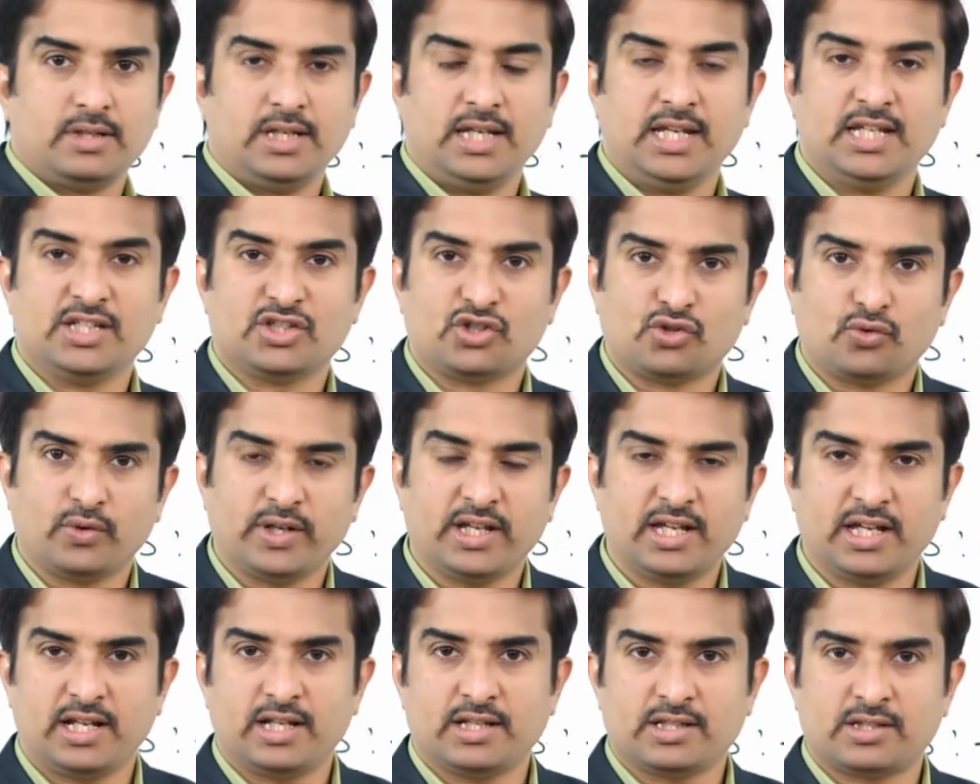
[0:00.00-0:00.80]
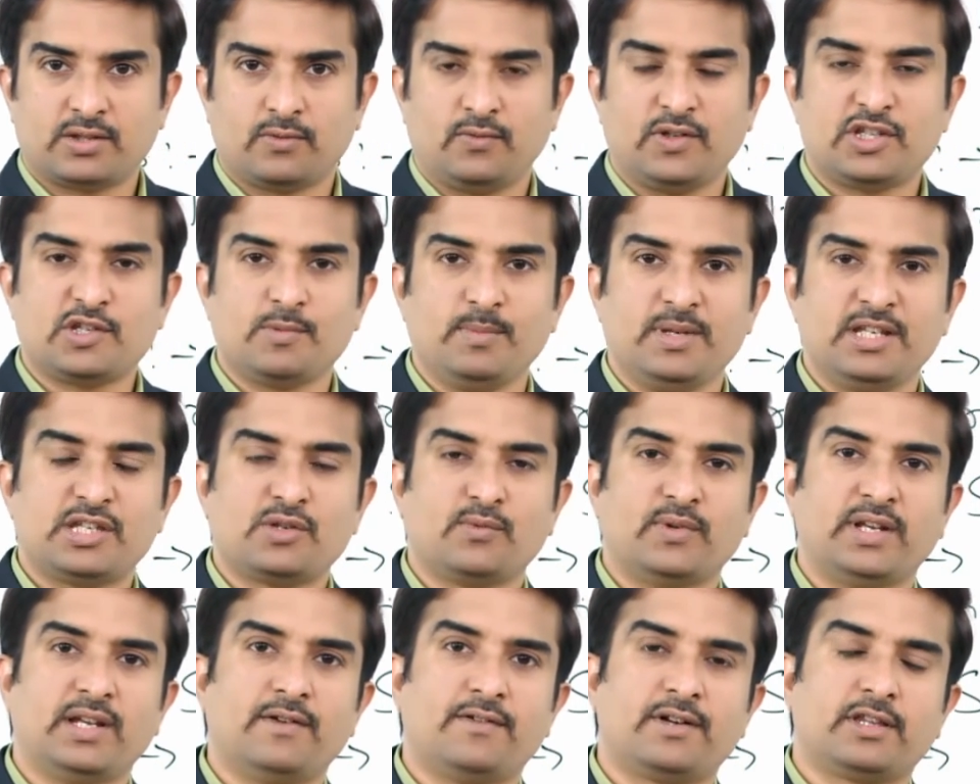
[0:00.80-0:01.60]
is rigorous, which means
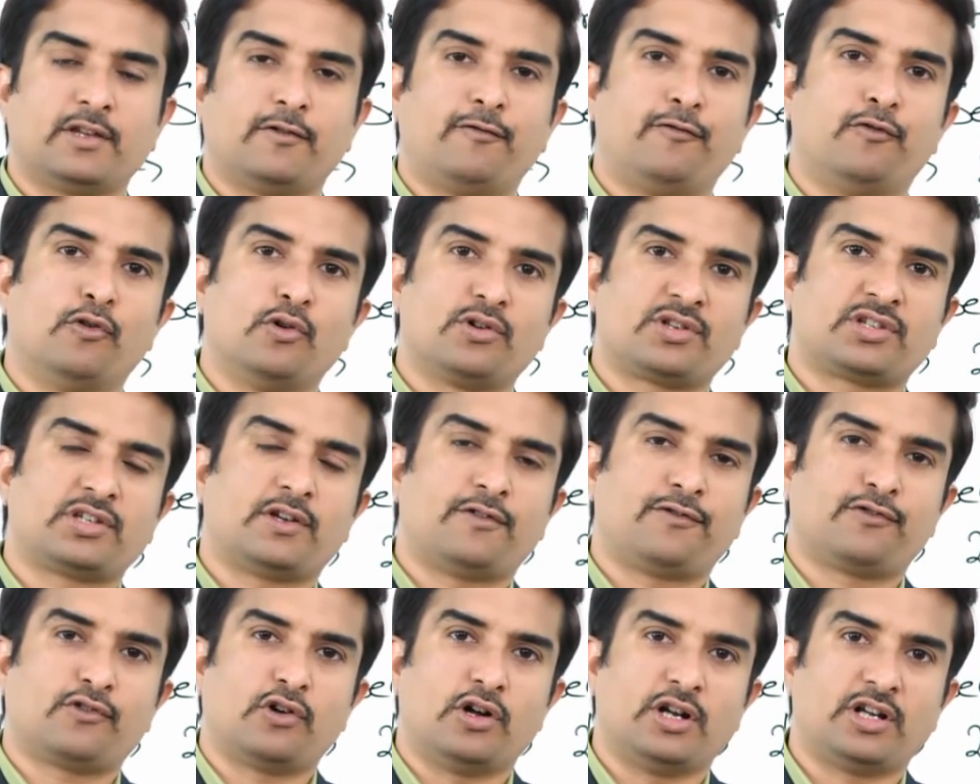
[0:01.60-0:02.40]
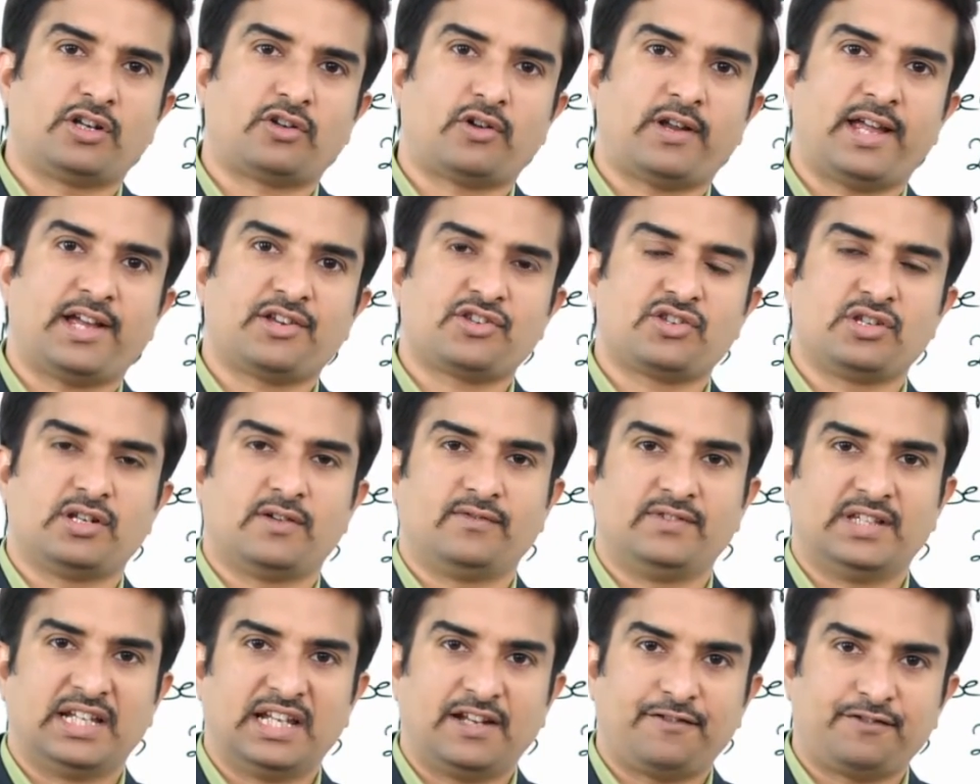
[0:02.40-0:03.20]
whenever the force of contraction
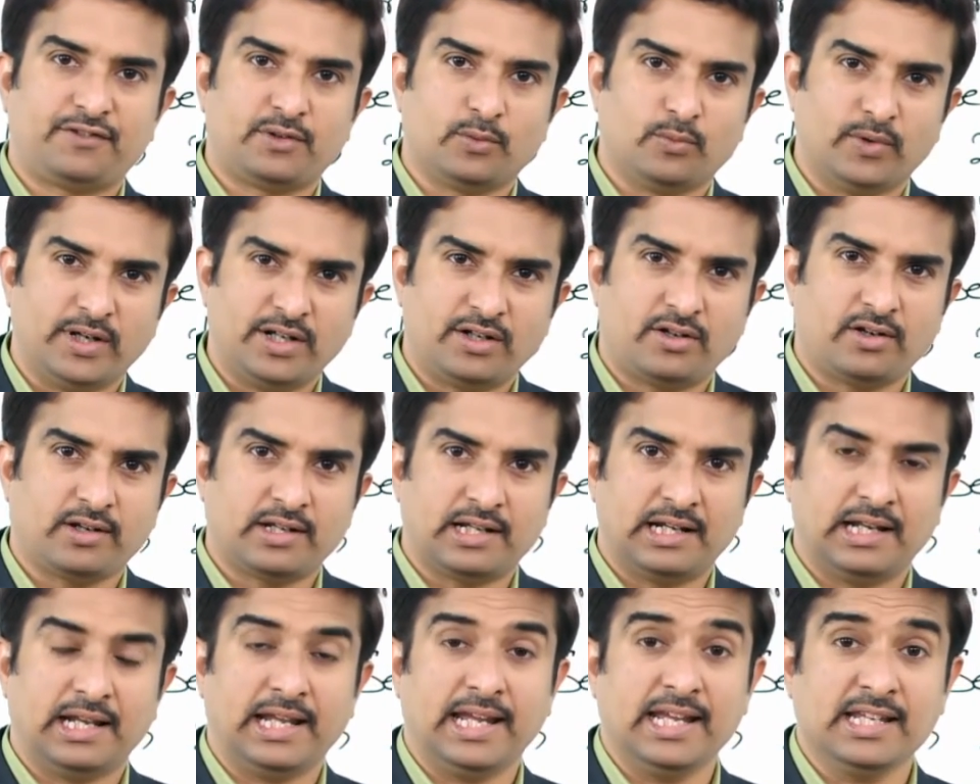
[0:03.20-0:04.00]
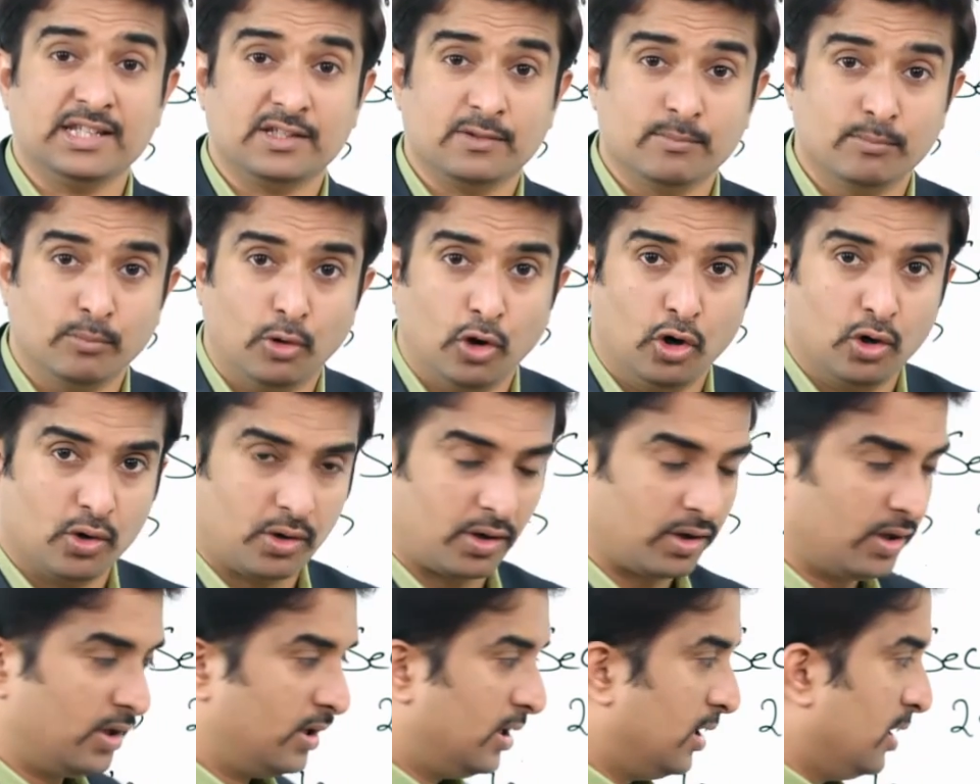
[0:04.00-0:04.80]
of the left ventricle is
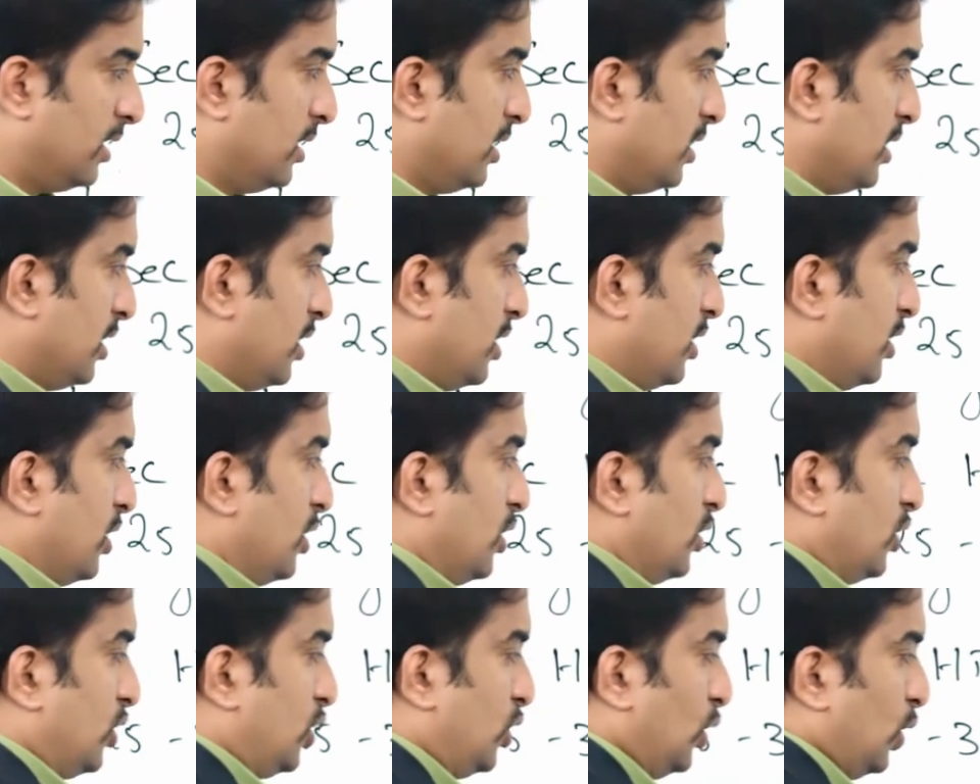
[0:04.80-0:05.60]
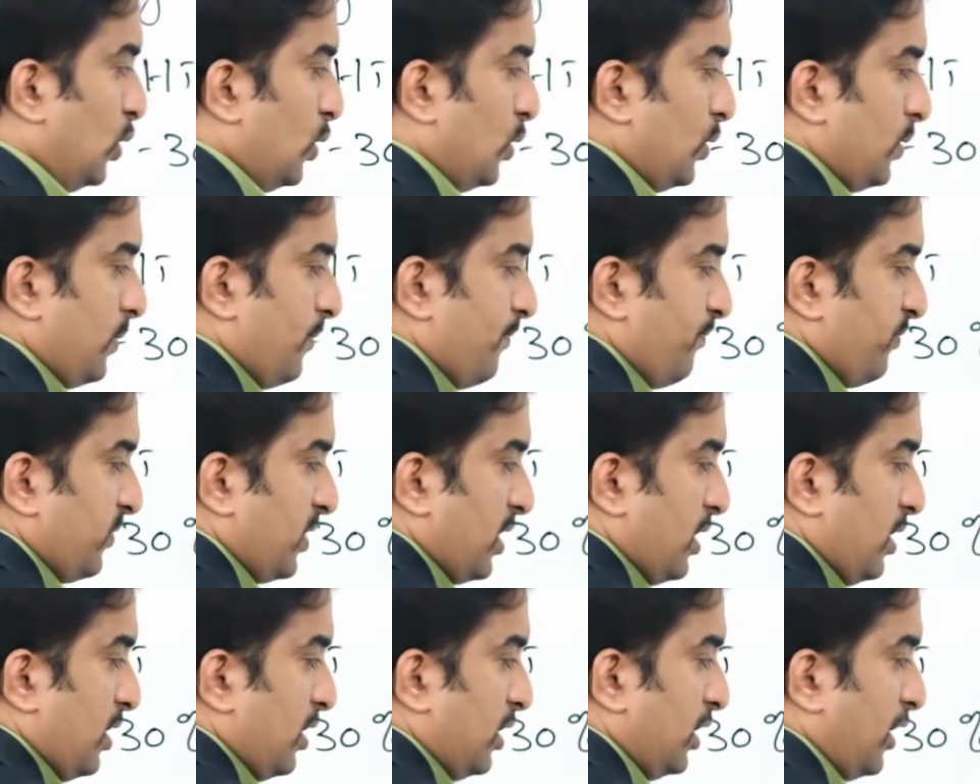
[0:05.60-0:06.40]
more, so
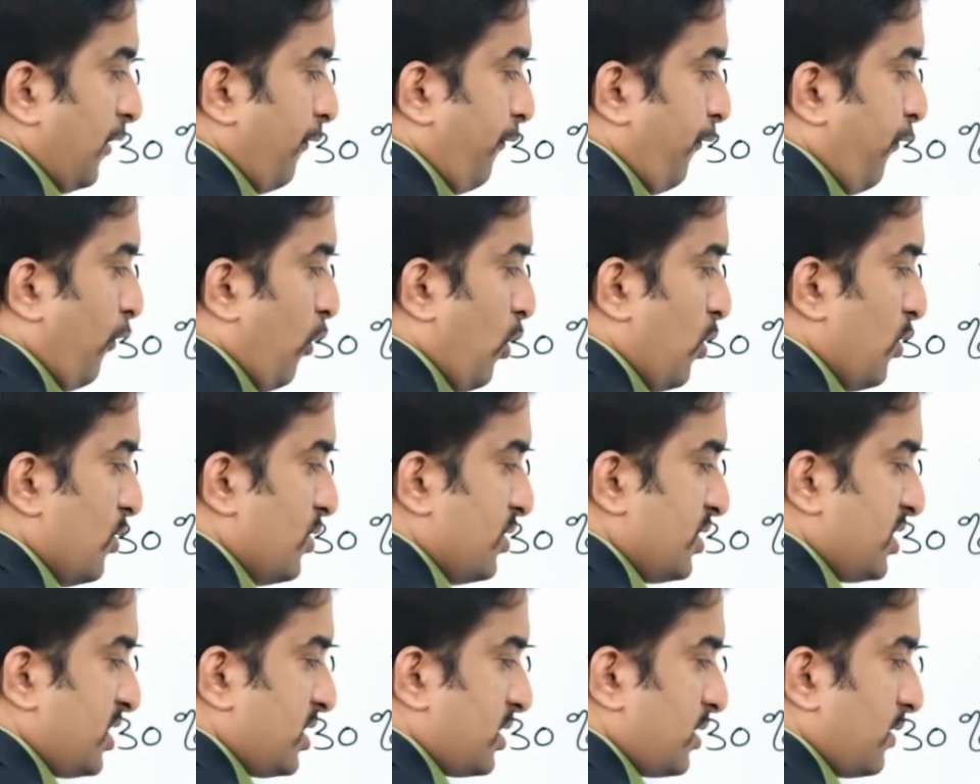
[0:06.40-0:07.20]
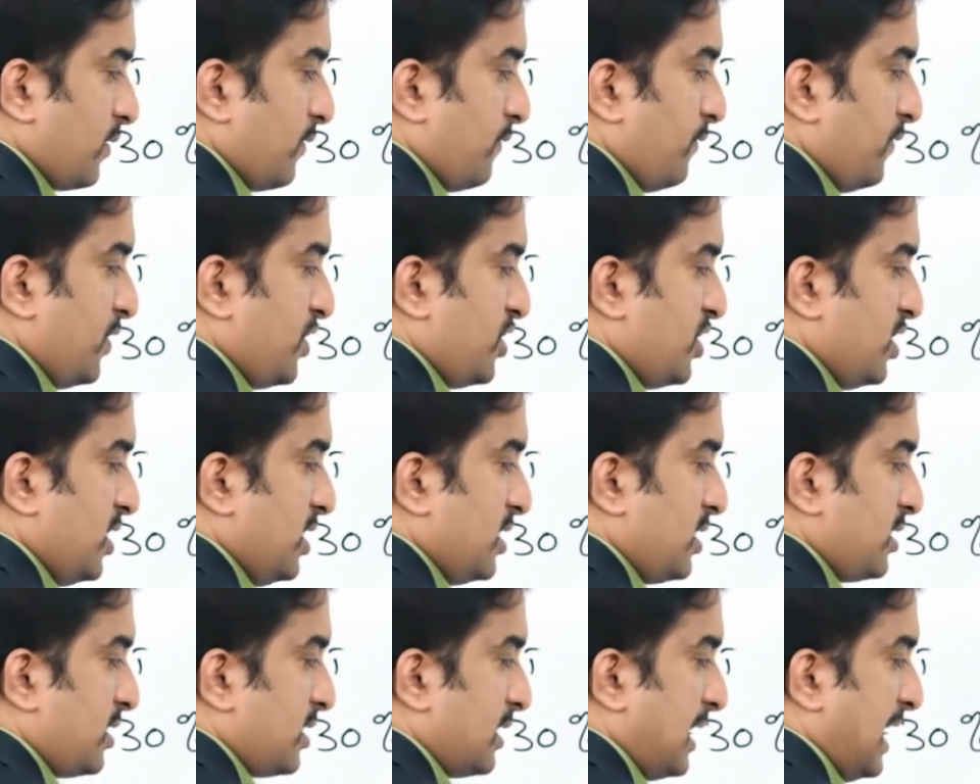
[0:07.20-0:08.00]
the force which
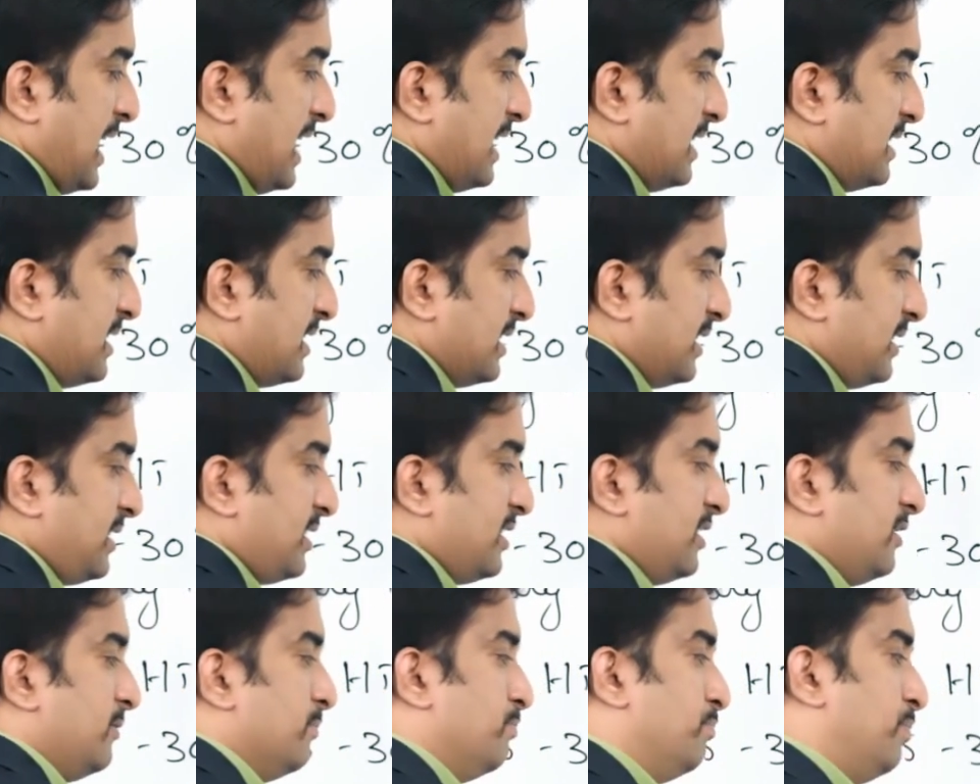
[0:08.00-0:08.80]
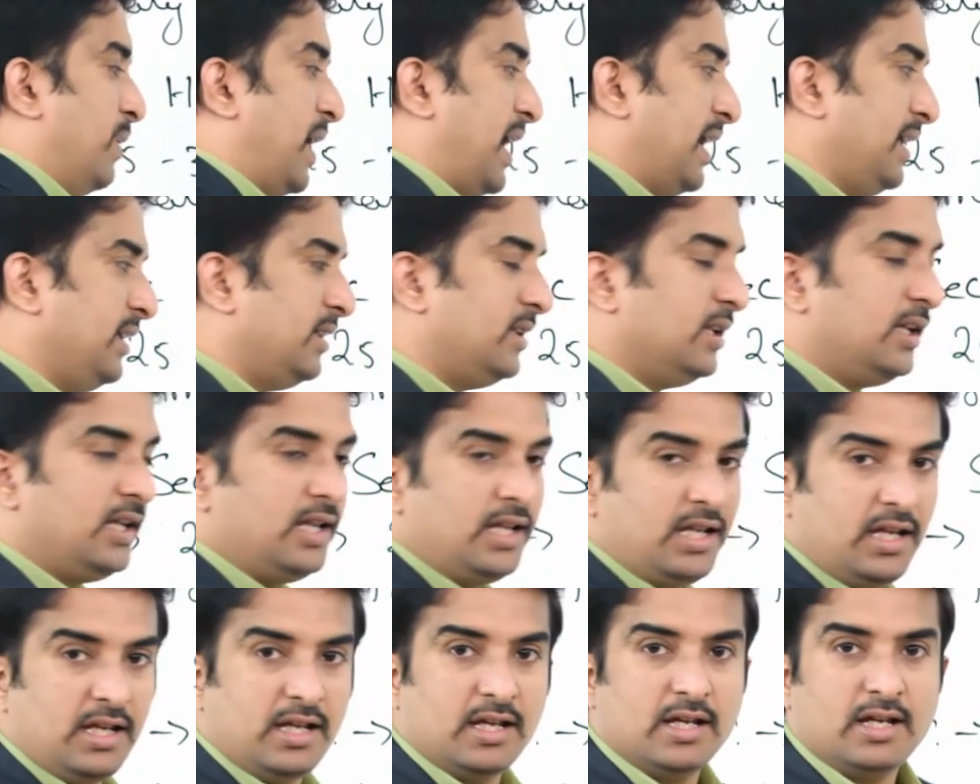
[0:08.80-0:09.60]
is exerted by
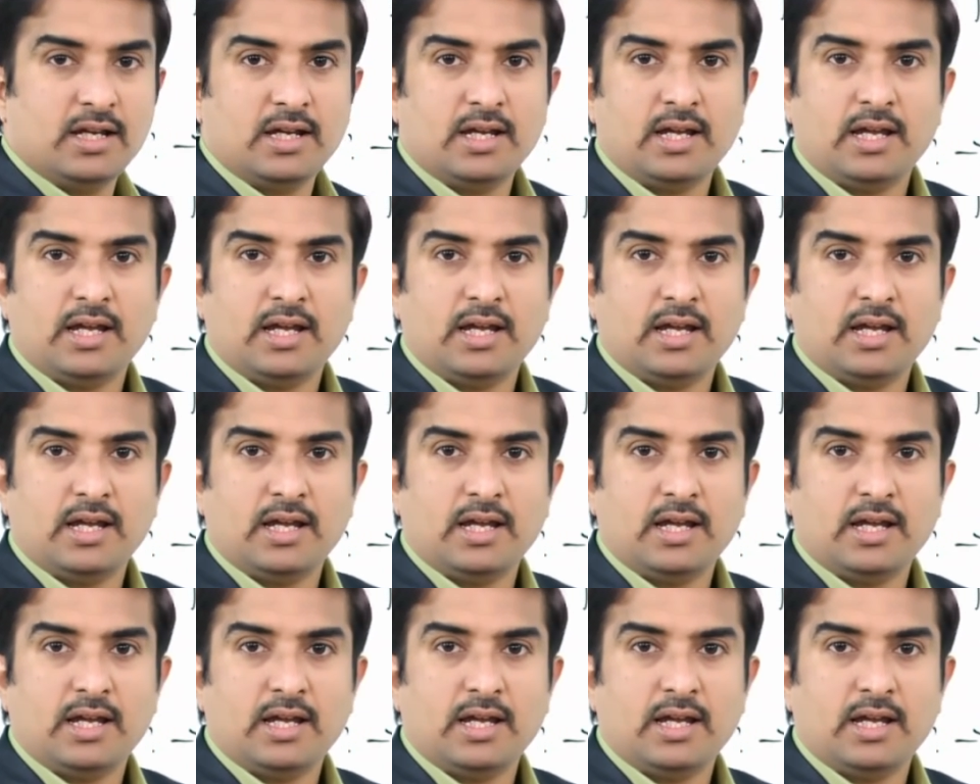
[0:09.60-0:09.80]
the